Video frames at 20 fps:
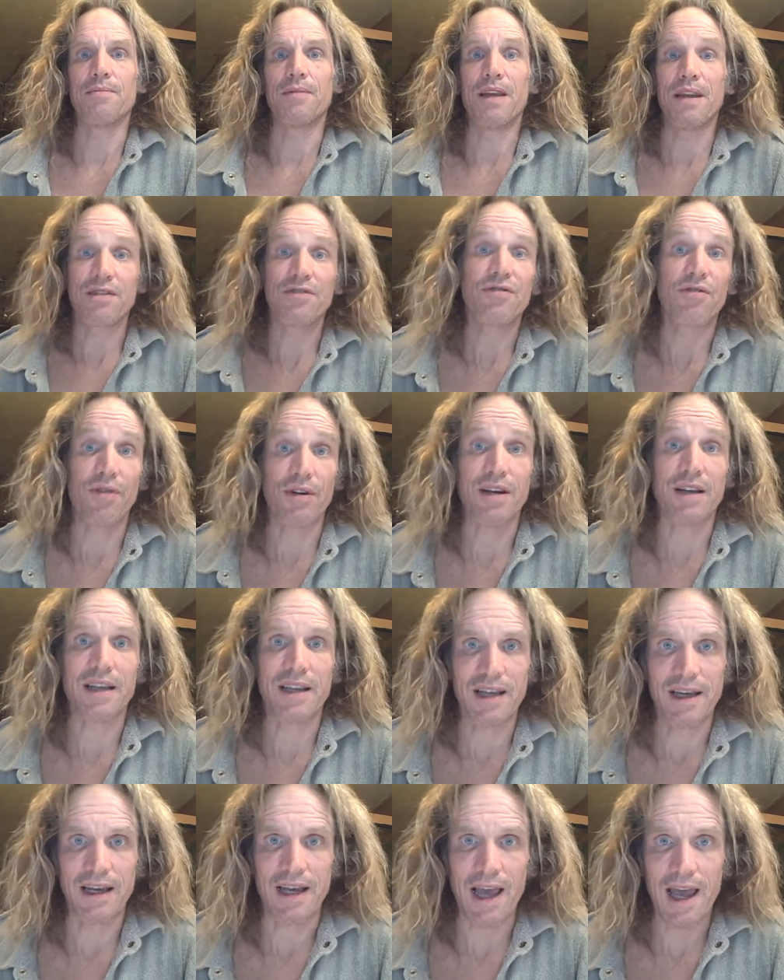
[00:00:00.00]
it's going to
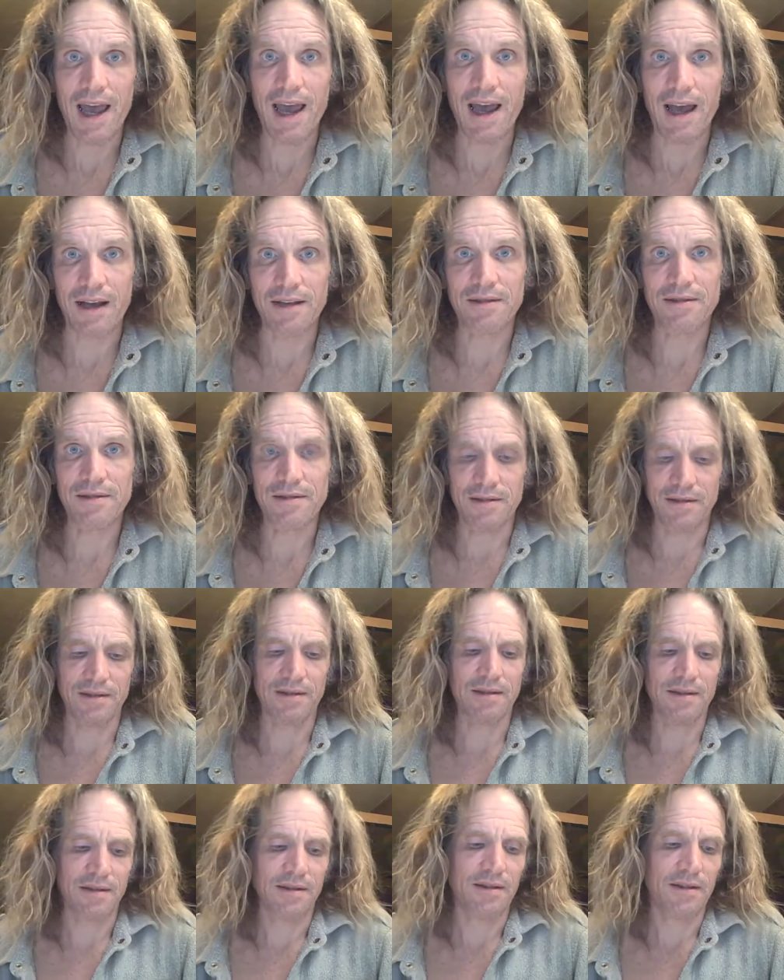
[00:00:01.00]
kick ass.
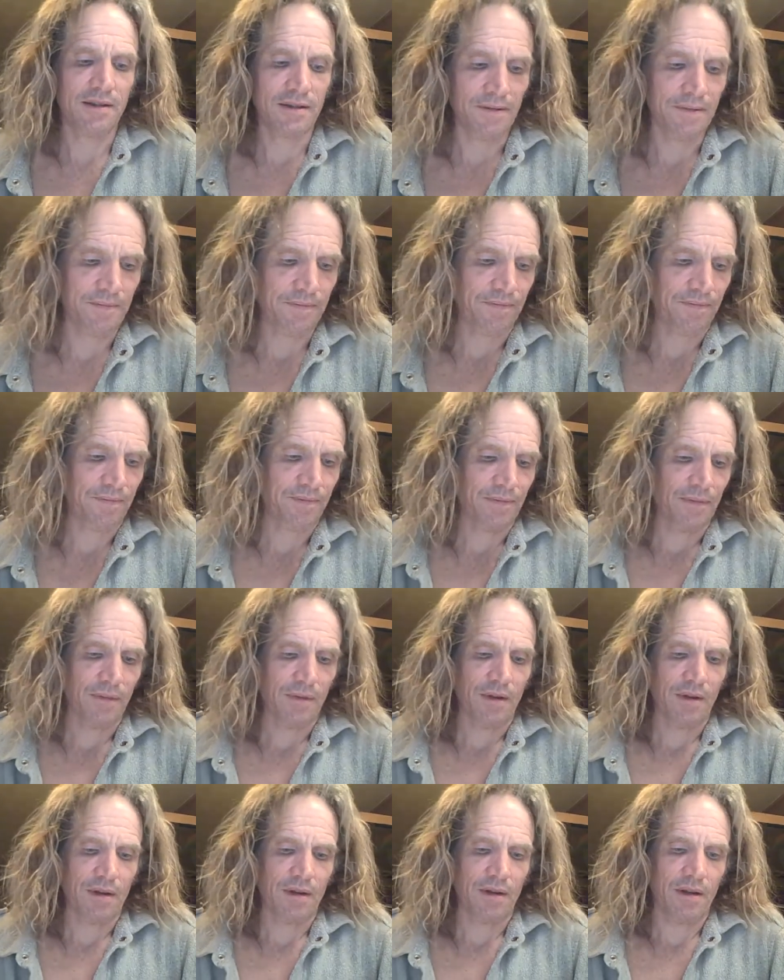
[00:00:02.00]

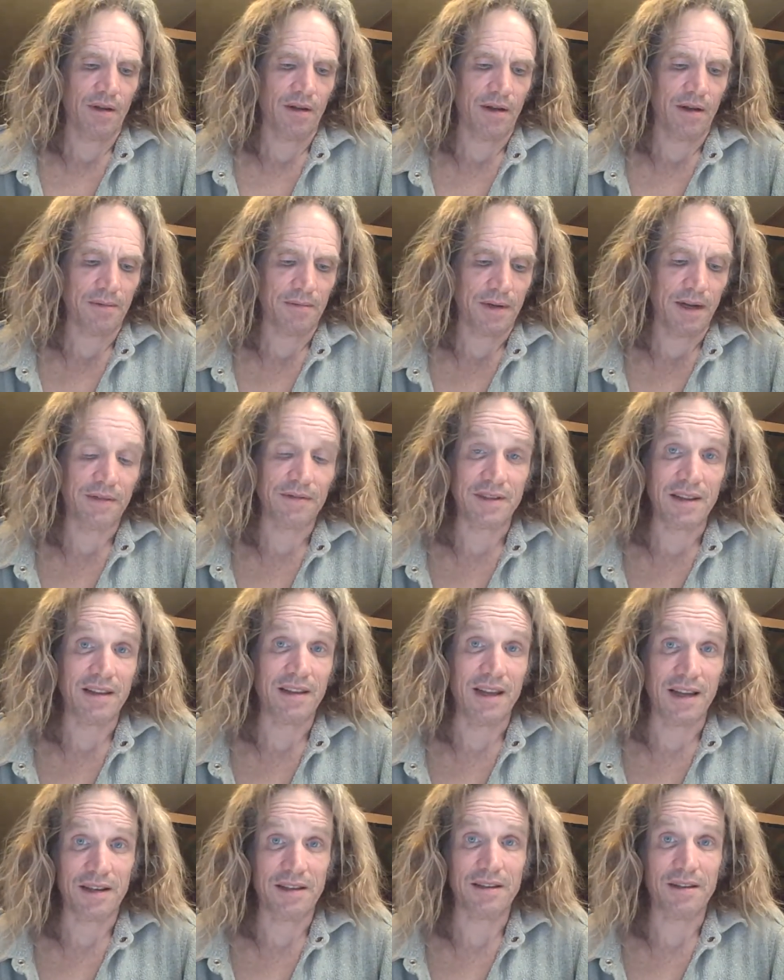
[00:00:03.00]
And I've said that